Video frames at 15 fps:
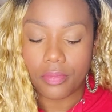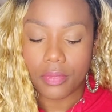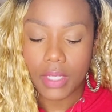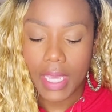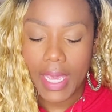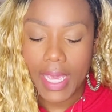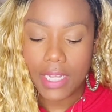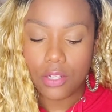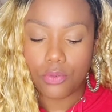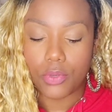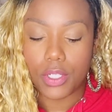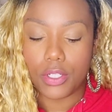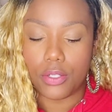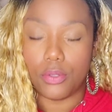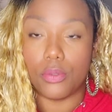had to
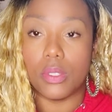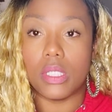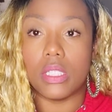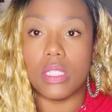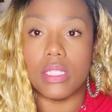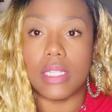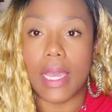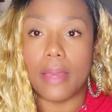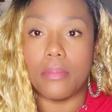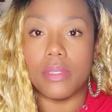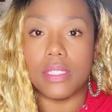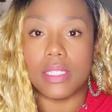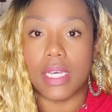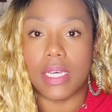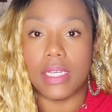reduce the type of
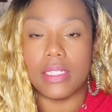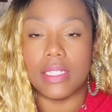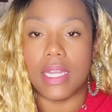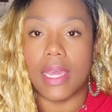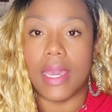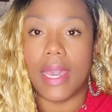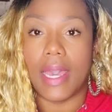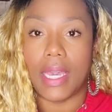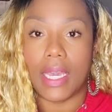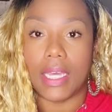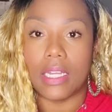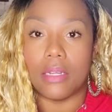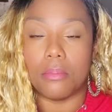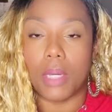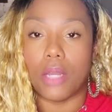signs that I had
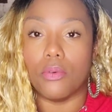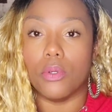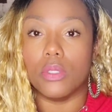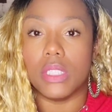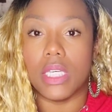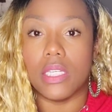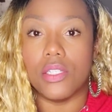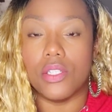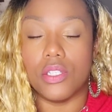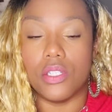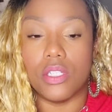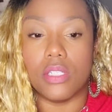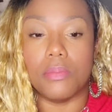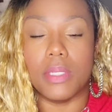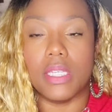in my rotation
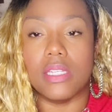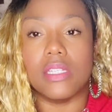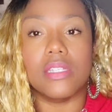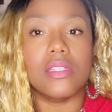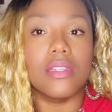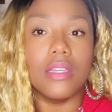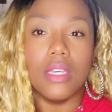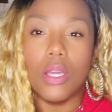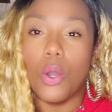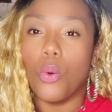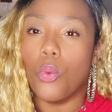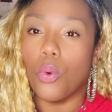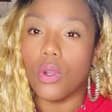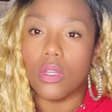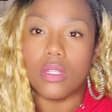just because
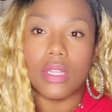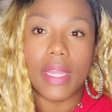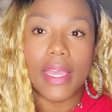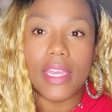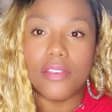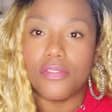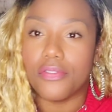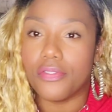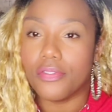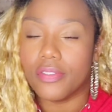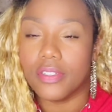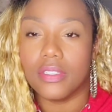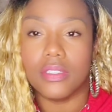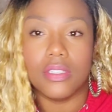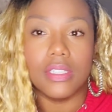
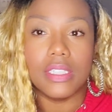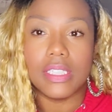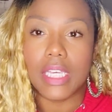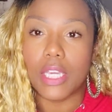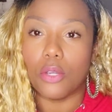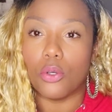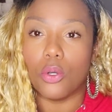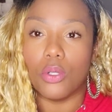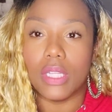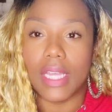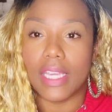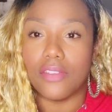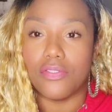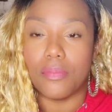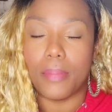work-life,
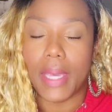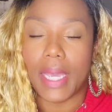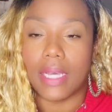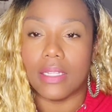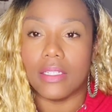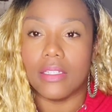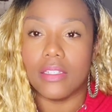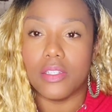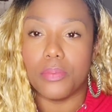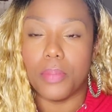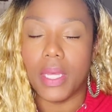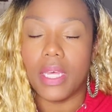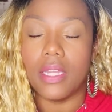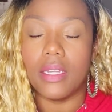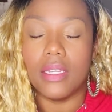tarot-life balance.
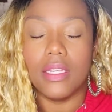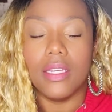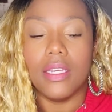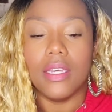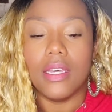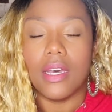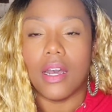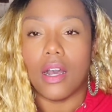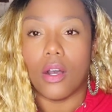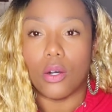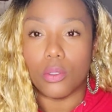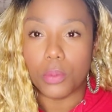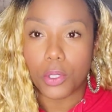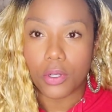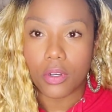But a
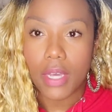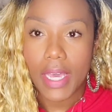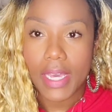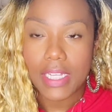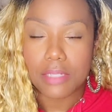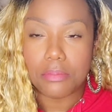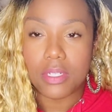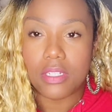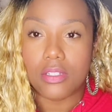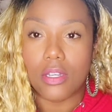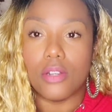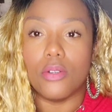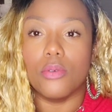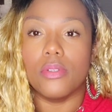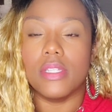homegirl asked me to
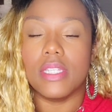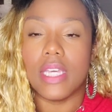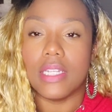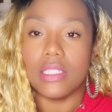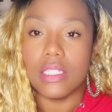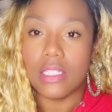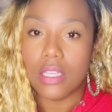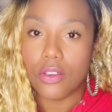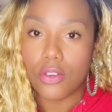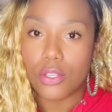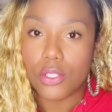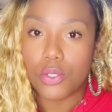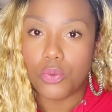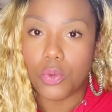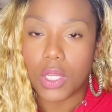start doing
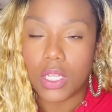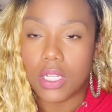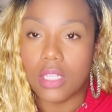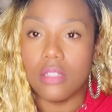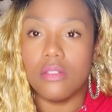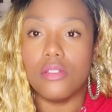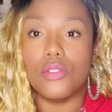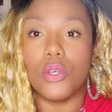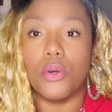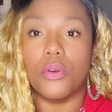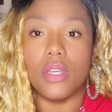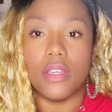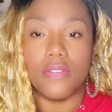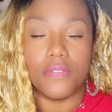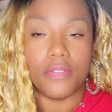Sagittarius reading. So
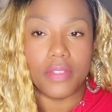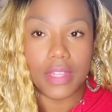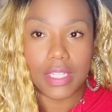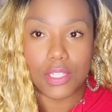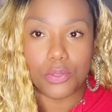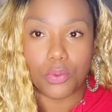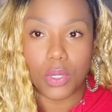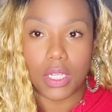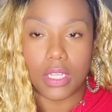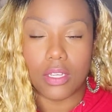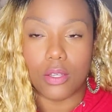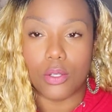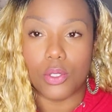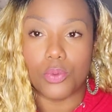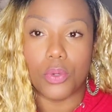if this reading
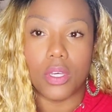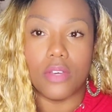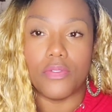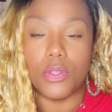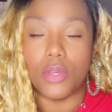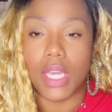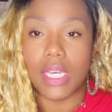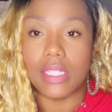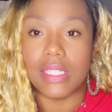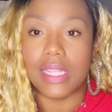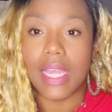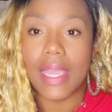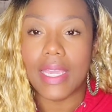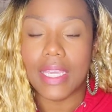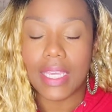goes well, if you guys
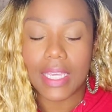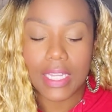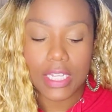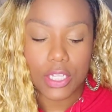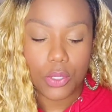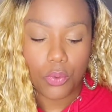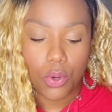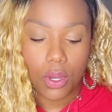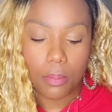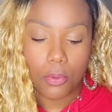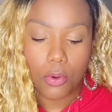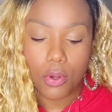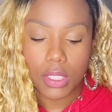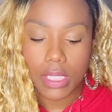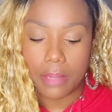like it and you want
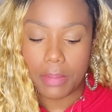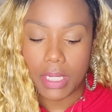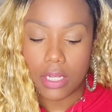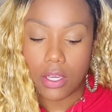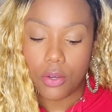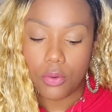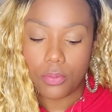more, let me know.